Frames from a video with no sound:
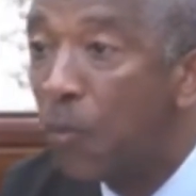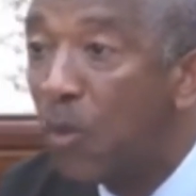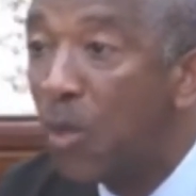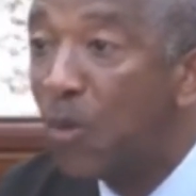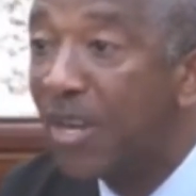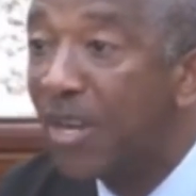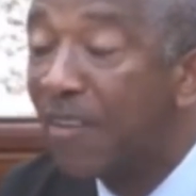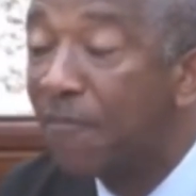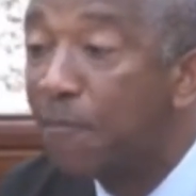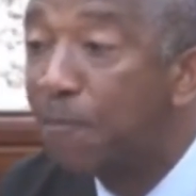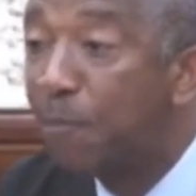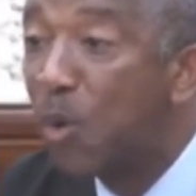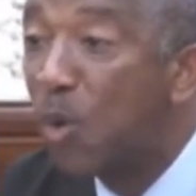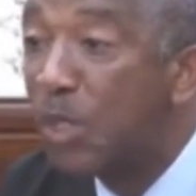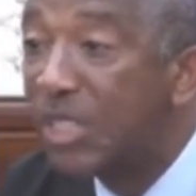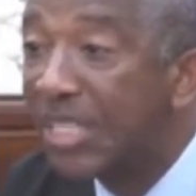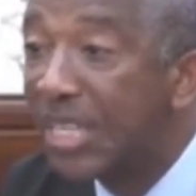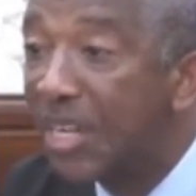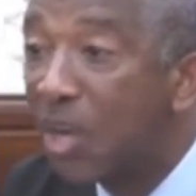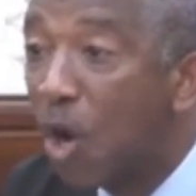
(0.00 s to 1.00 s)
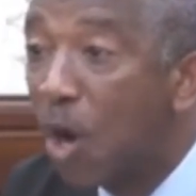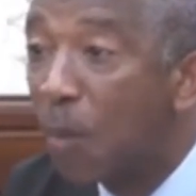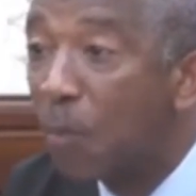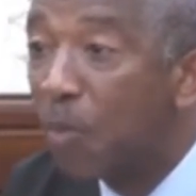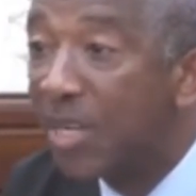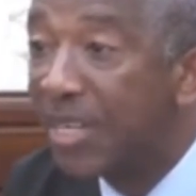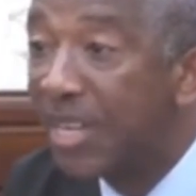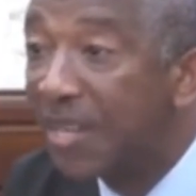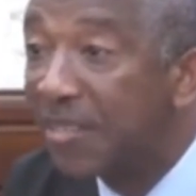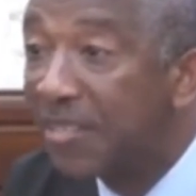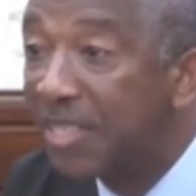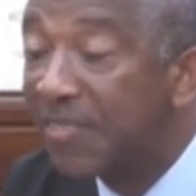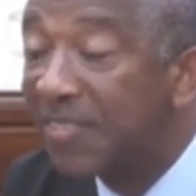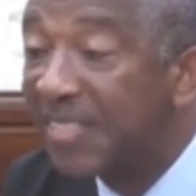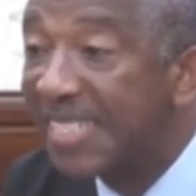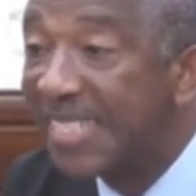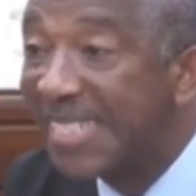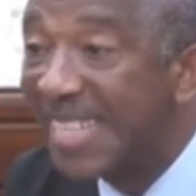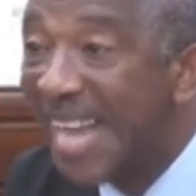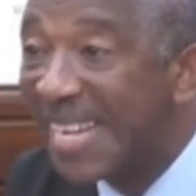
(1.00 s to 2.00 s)
we would have boosted our
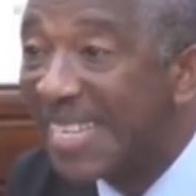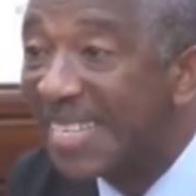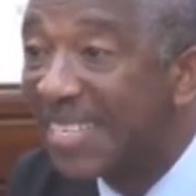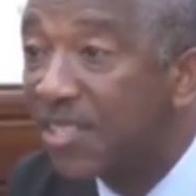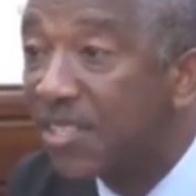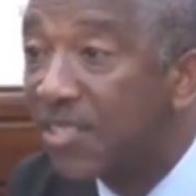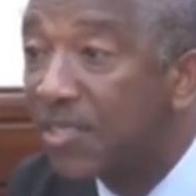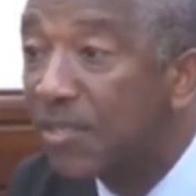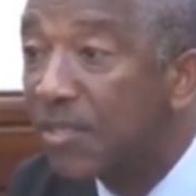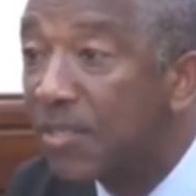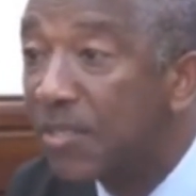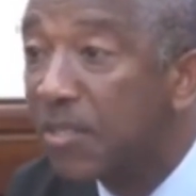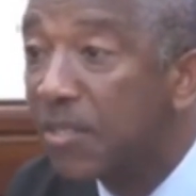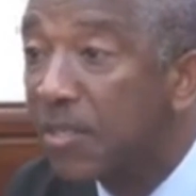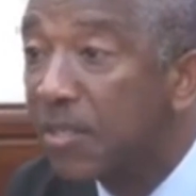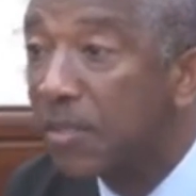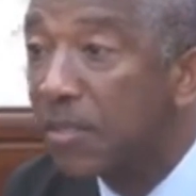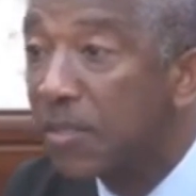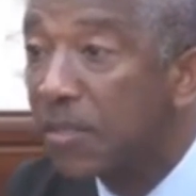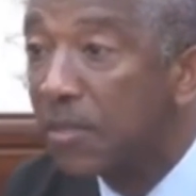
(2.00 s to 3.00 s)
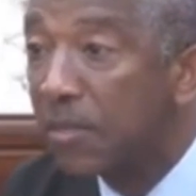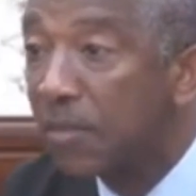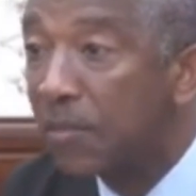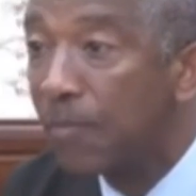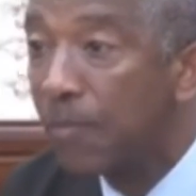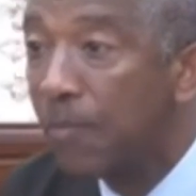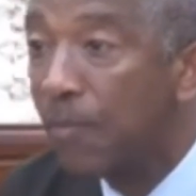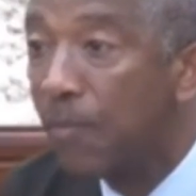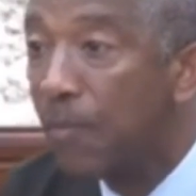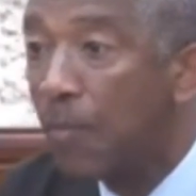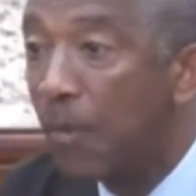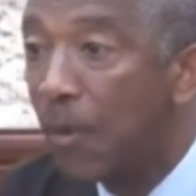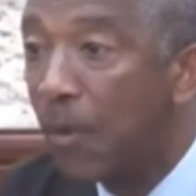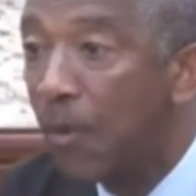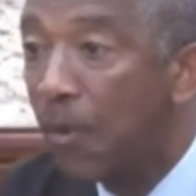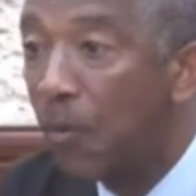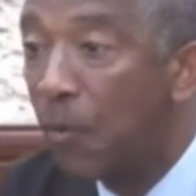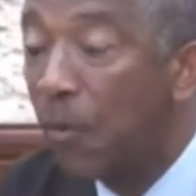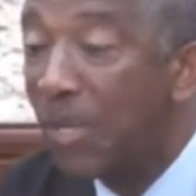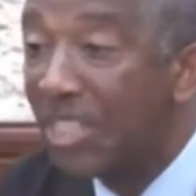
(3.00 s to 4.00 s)
productive sectors,
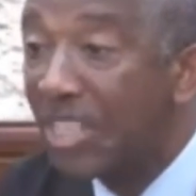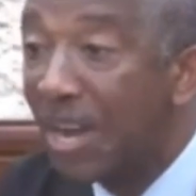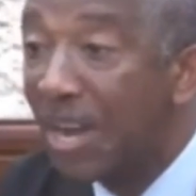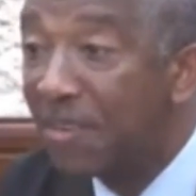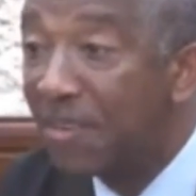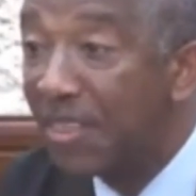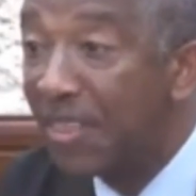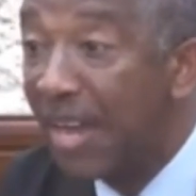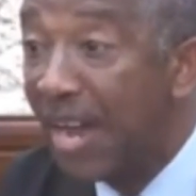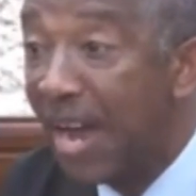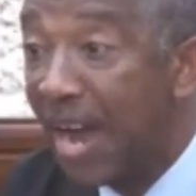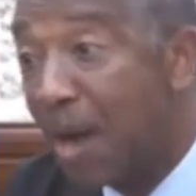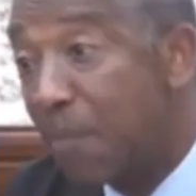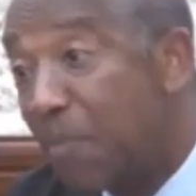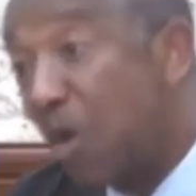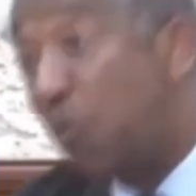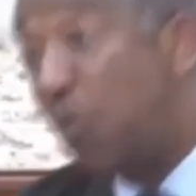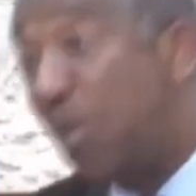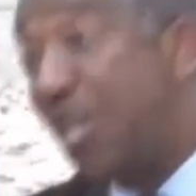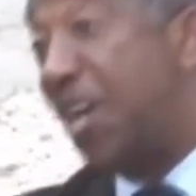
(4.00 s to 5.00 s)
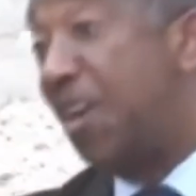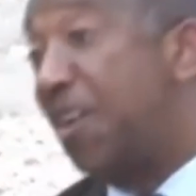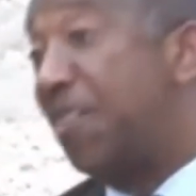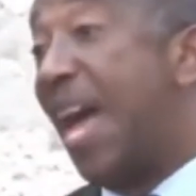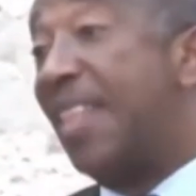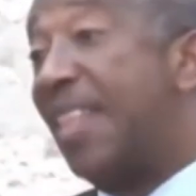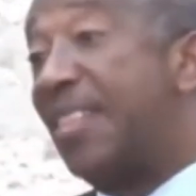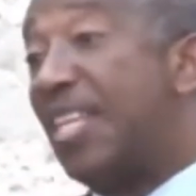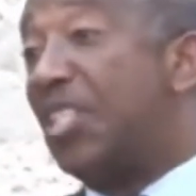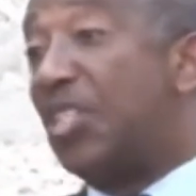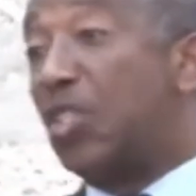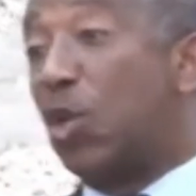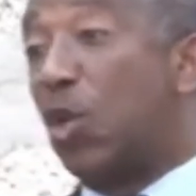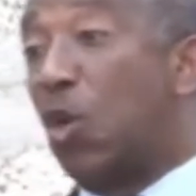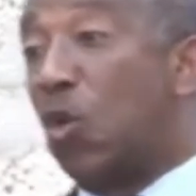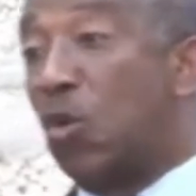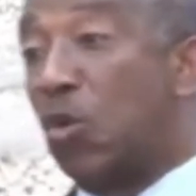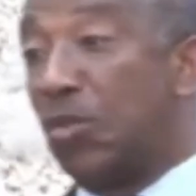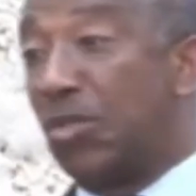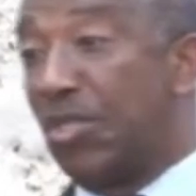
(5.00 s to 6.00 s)
whichever they are. But we hear that these
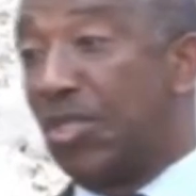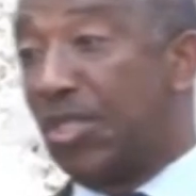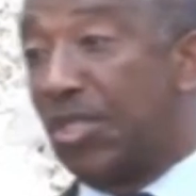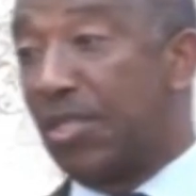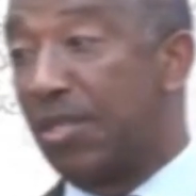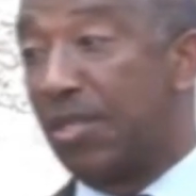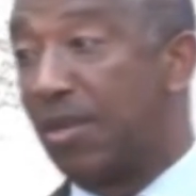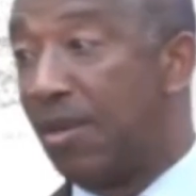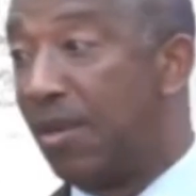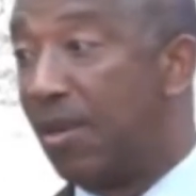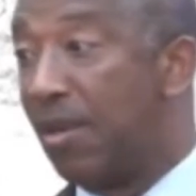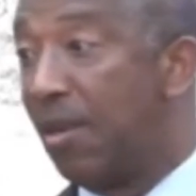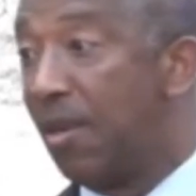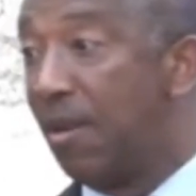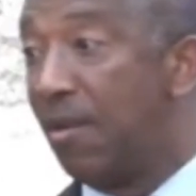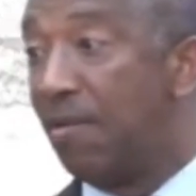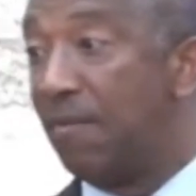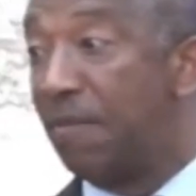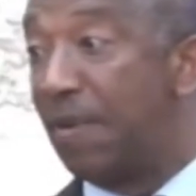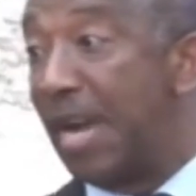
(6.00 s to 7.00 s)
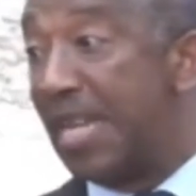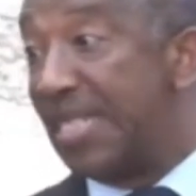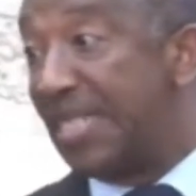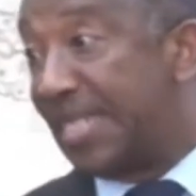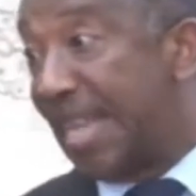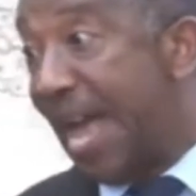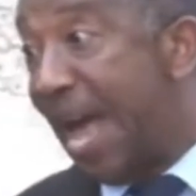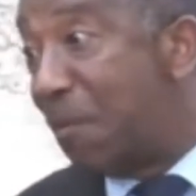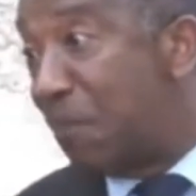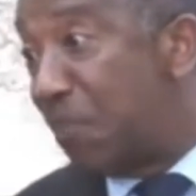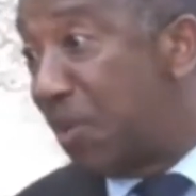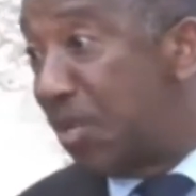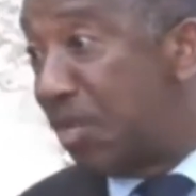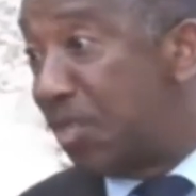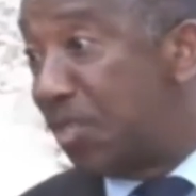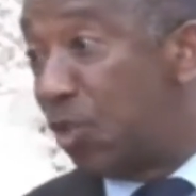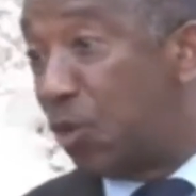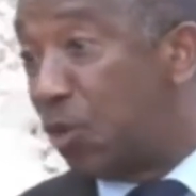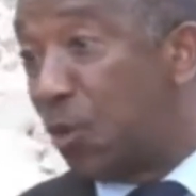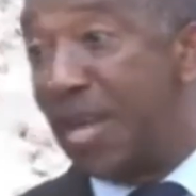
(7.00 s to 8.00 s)
loans, for
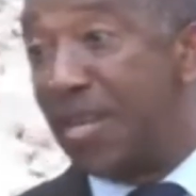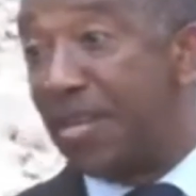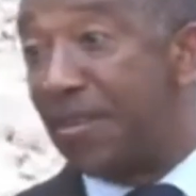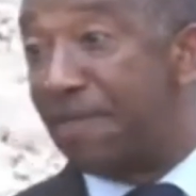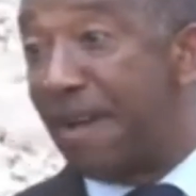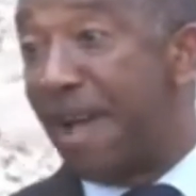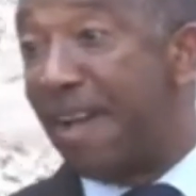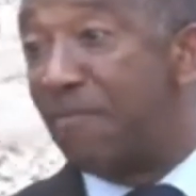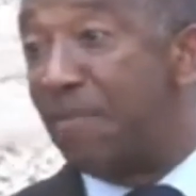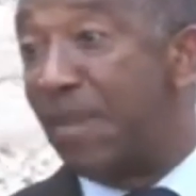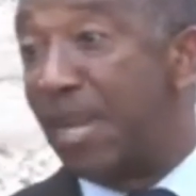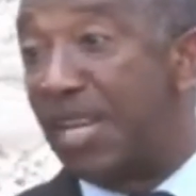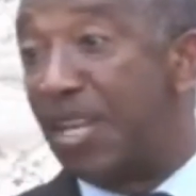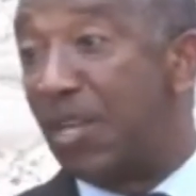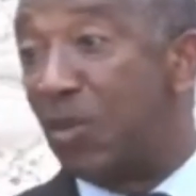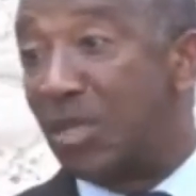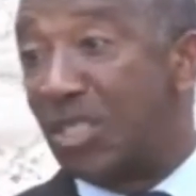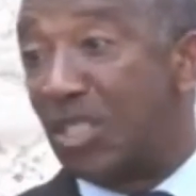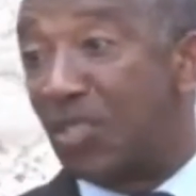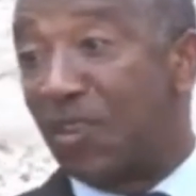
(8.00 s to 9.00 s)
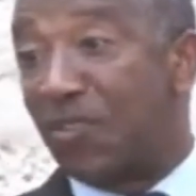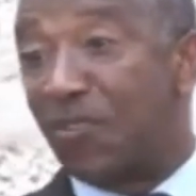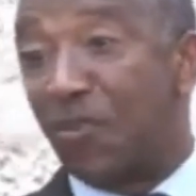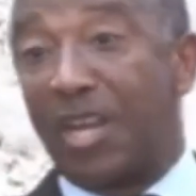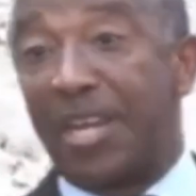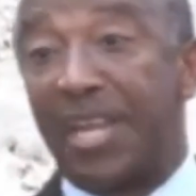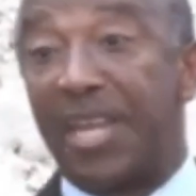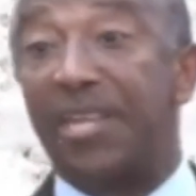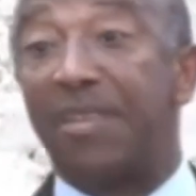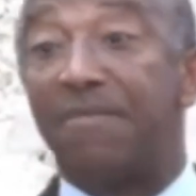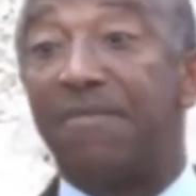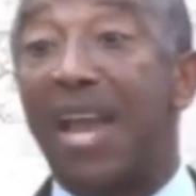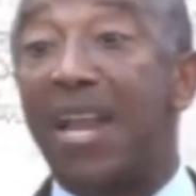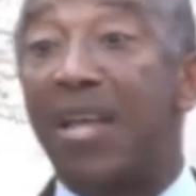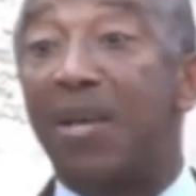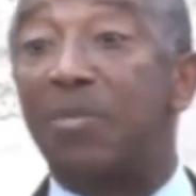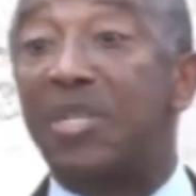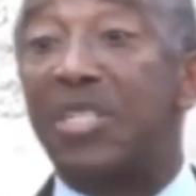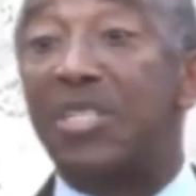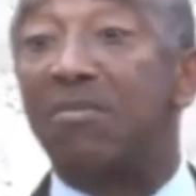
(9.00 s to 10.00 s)
example, the 25 million was for cricket
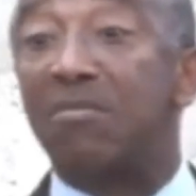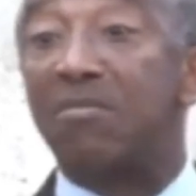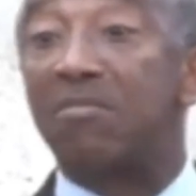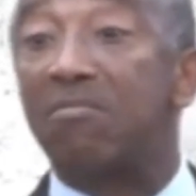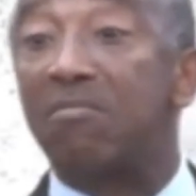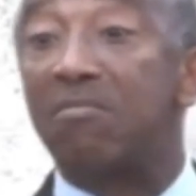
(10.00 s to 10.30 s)
development.